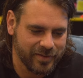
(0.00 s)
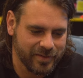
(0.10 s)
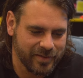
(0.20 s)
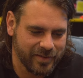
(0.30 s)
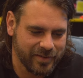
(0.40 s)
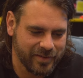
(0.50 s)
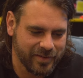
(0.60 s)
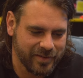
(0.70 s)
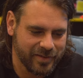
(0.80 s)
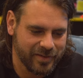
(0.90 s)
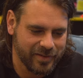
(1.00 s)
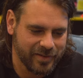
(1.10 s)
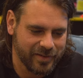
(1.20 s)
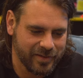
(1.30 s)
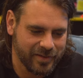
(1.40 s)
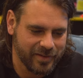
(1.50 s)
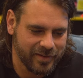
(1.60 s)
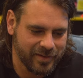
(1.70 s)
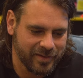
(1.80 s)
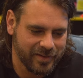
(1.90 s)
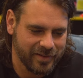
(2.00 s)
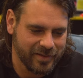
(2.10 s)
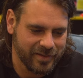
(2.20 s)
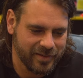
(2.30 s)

(no one is talking)